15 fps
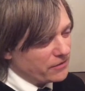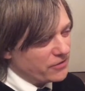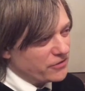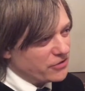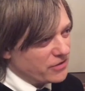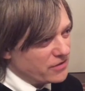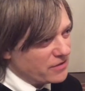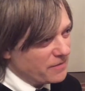
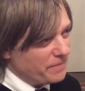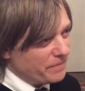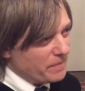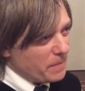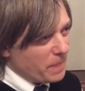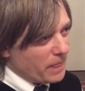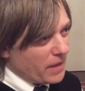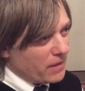advantages.
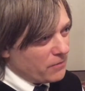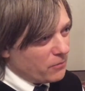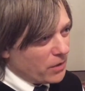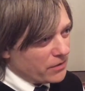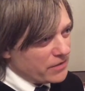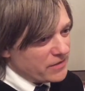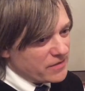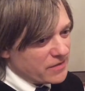
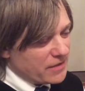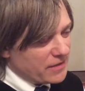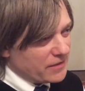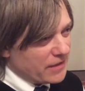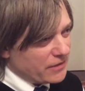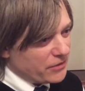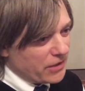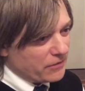One is
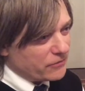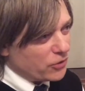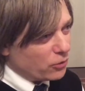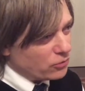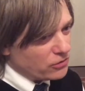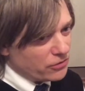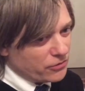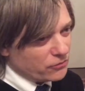that you
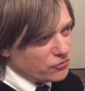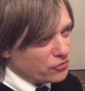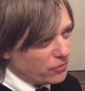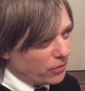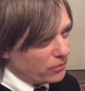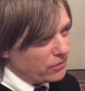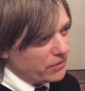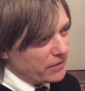have total
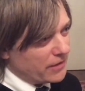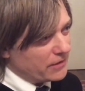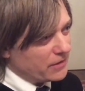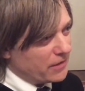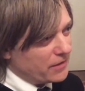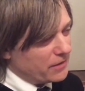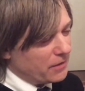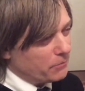control
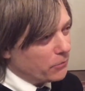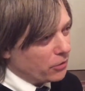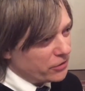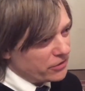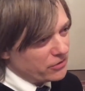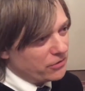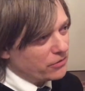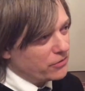and a
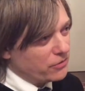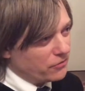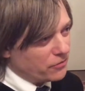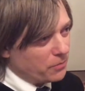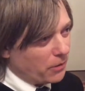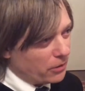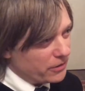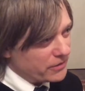
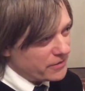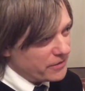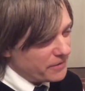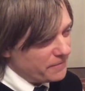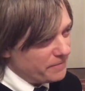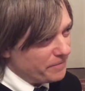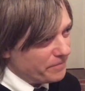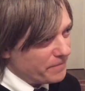monitoring of
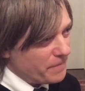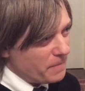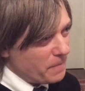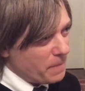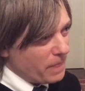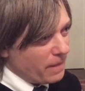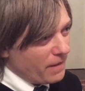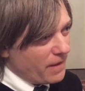quality,
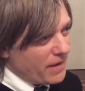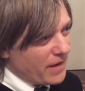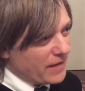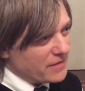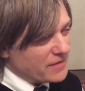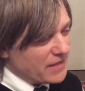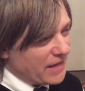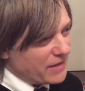
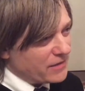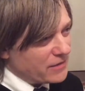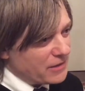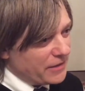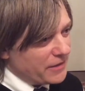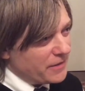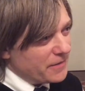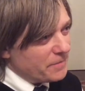and
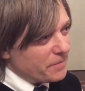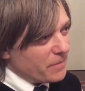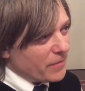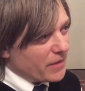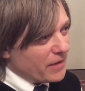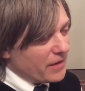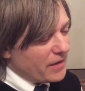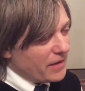secondly,
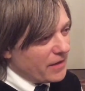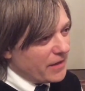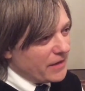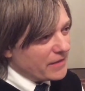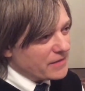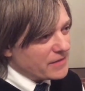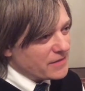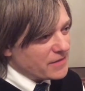
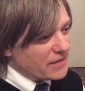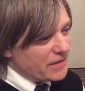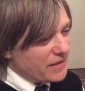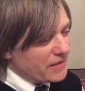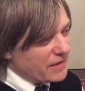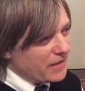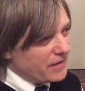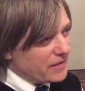
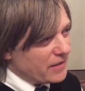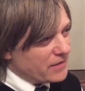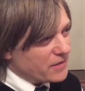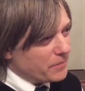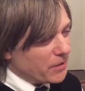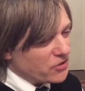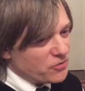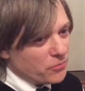
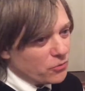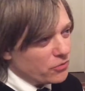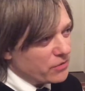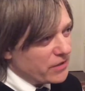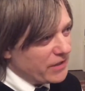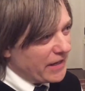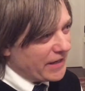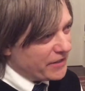it's much
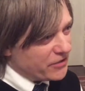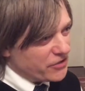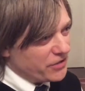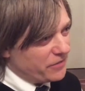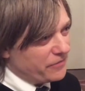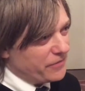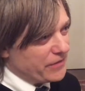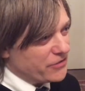more
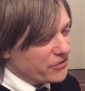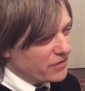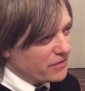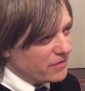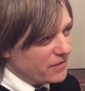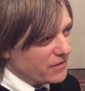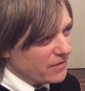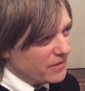energy
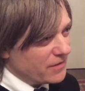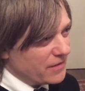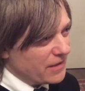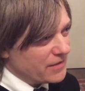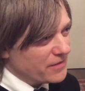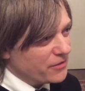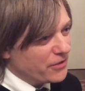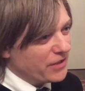efficient.
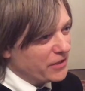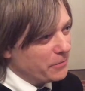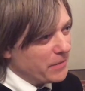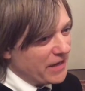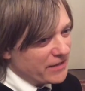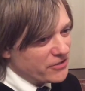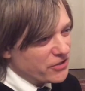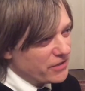As you
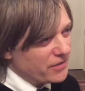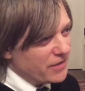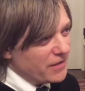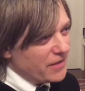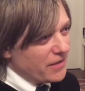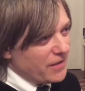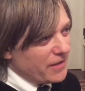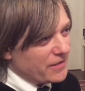can
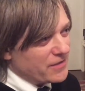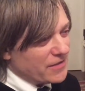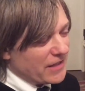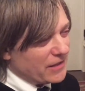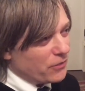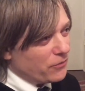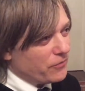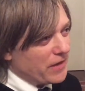imagine,
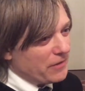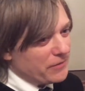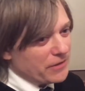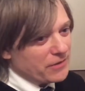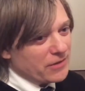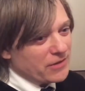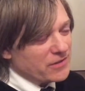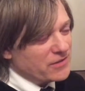instead of
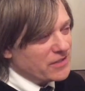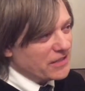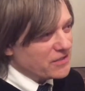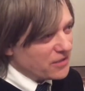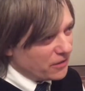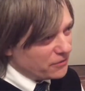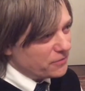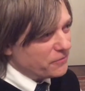having
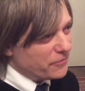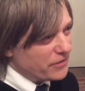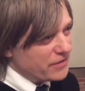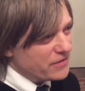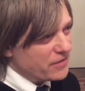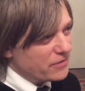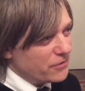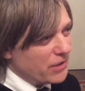
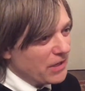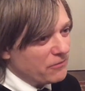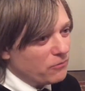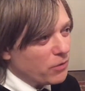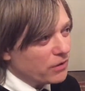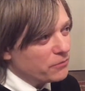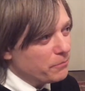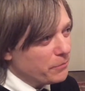600 freezers,
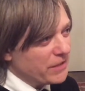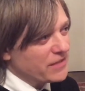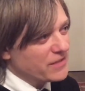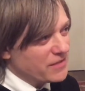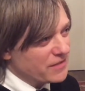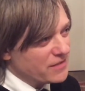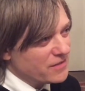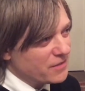you have one
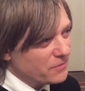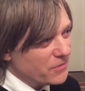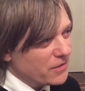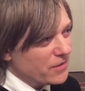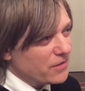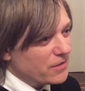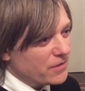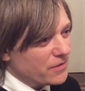big
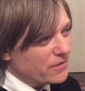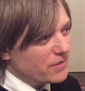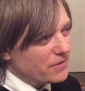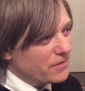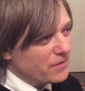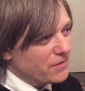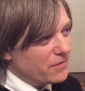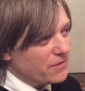system,
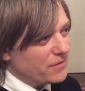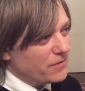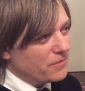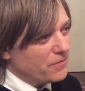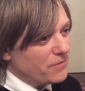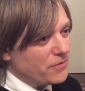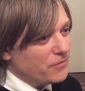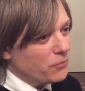
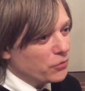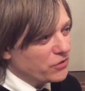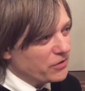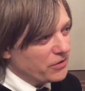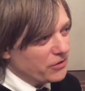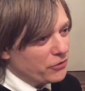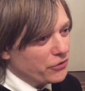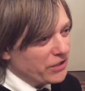
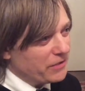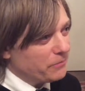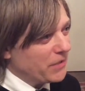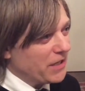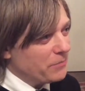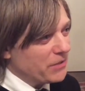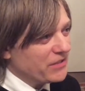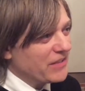but you
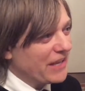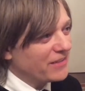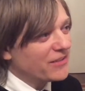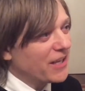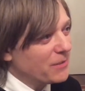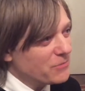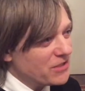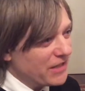need maybe
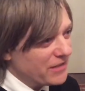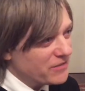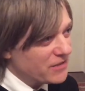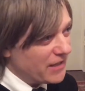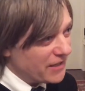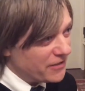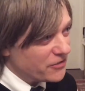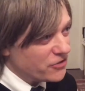10 times
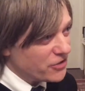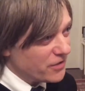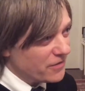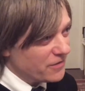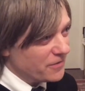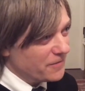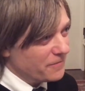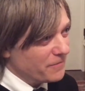less
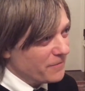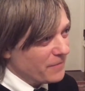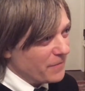energy,